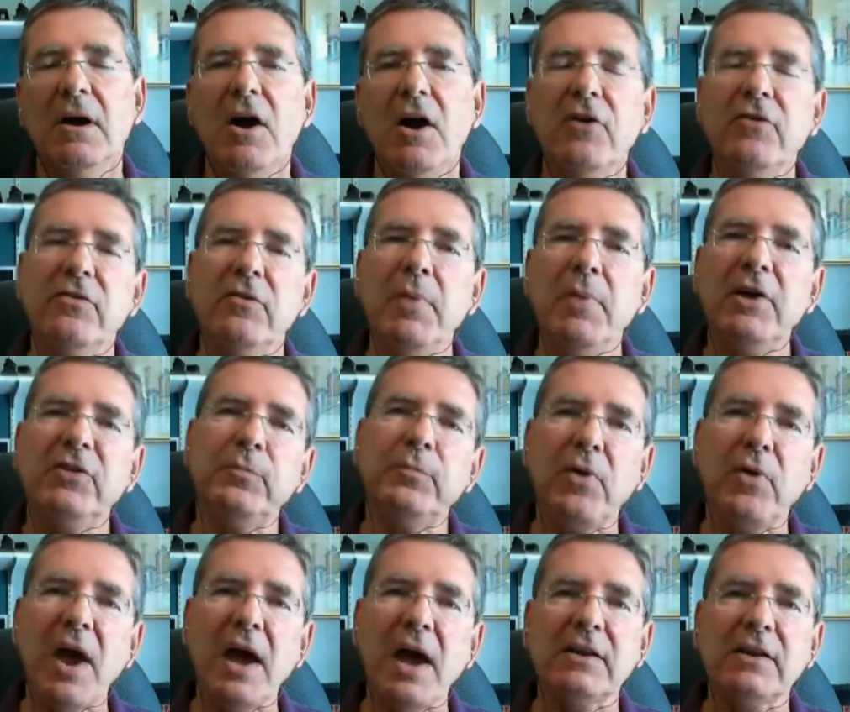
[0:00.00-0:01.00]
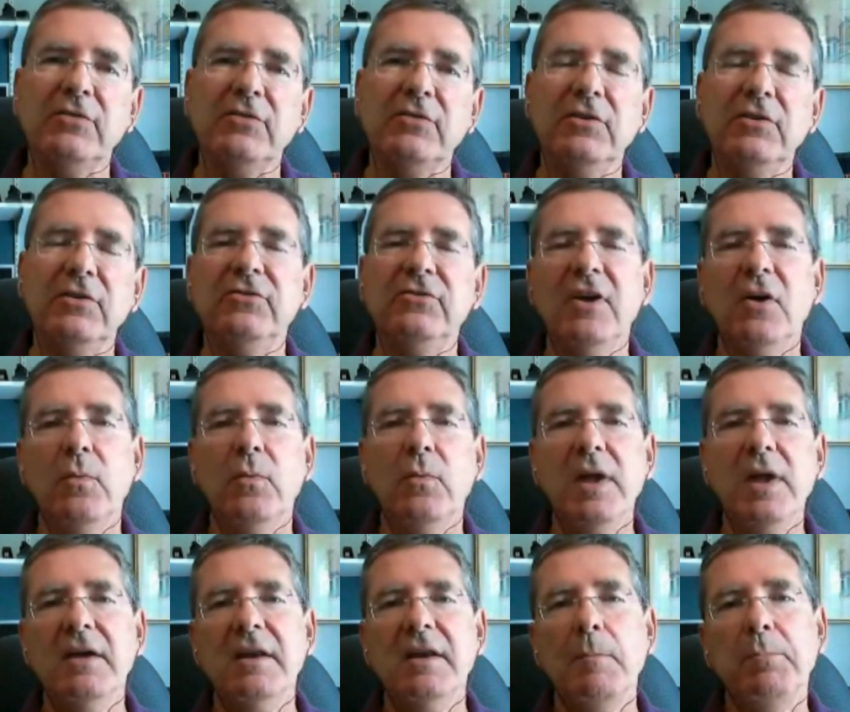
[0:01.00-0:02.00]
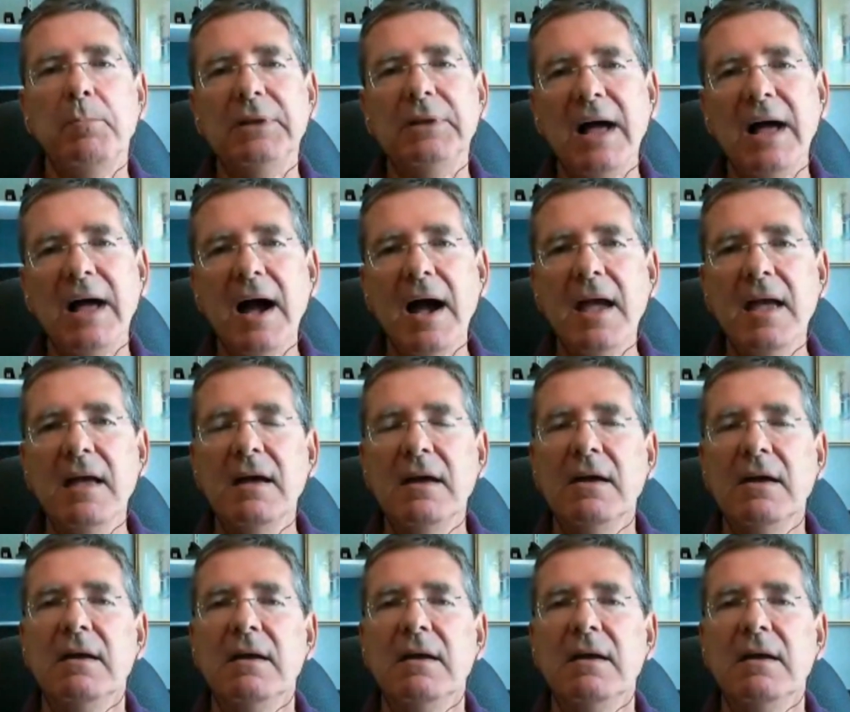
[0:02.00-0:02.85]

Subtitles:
Are there best practices that we can apply